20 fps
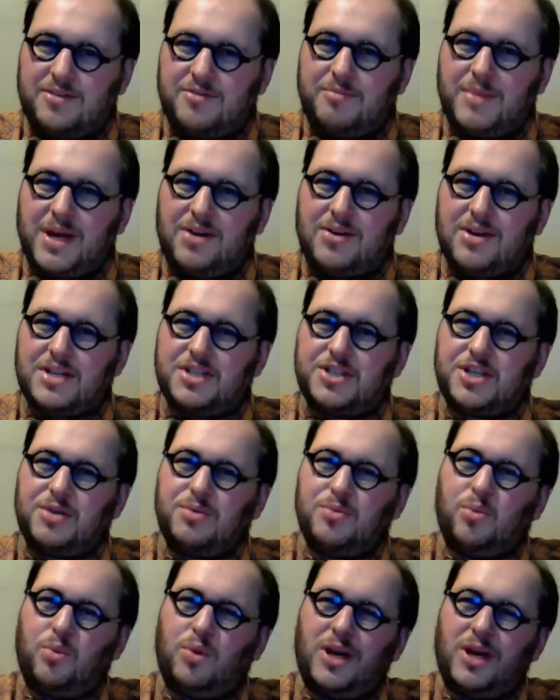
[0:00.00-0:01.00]
of marriage,
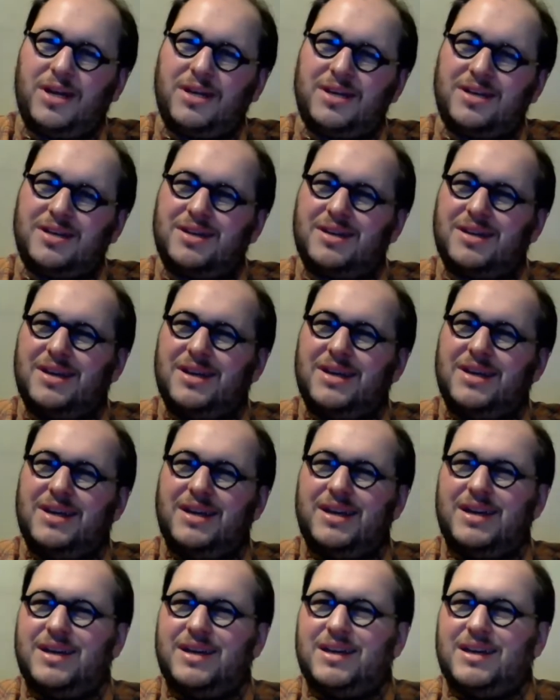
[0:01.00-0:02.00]
and what
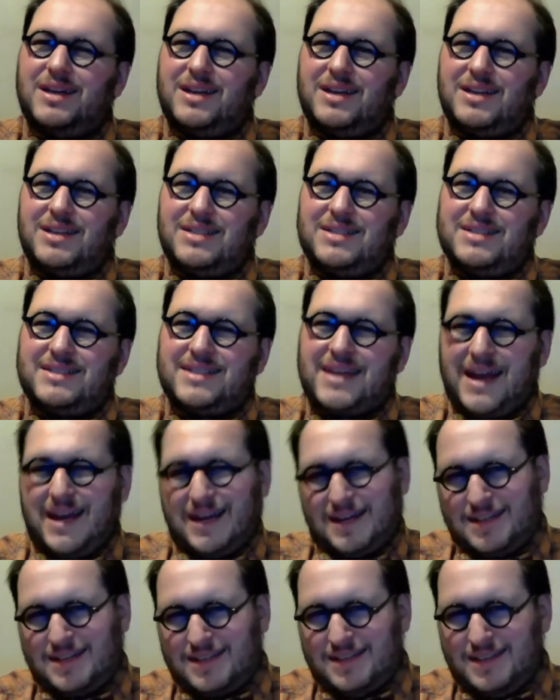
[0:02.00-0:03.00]

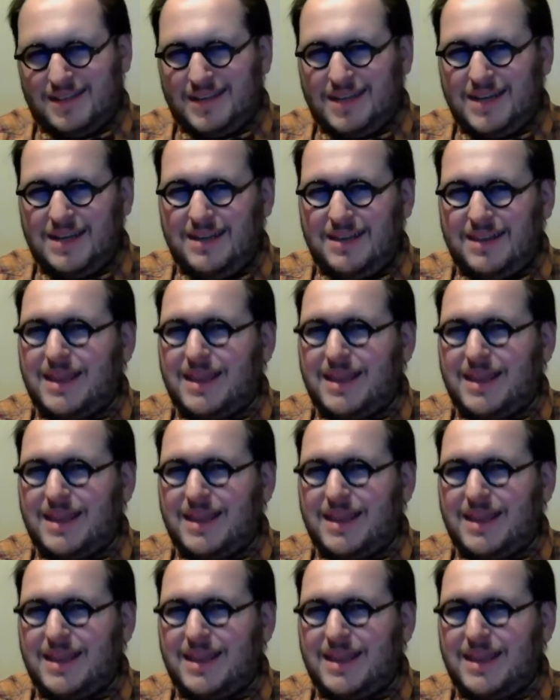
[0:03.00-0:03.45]
exactly